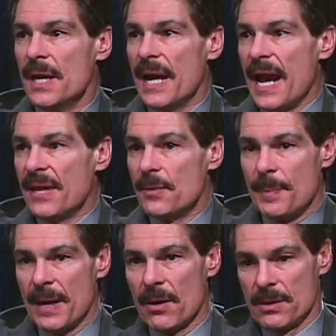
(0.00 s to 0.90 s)
And the
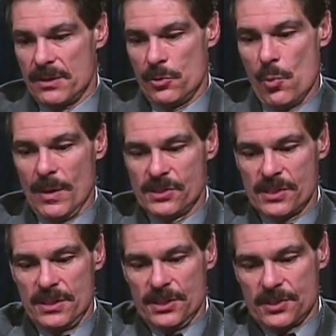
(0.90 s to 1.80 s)
parent who wants to
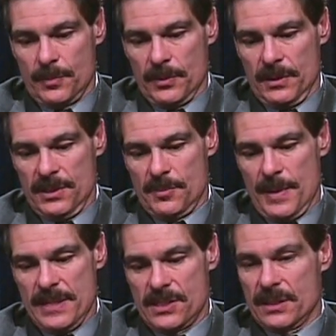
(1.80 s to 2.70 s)
discipline is
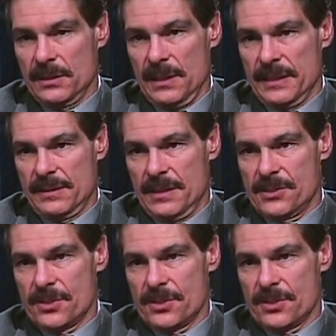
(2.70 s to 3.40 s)
basically like this. They're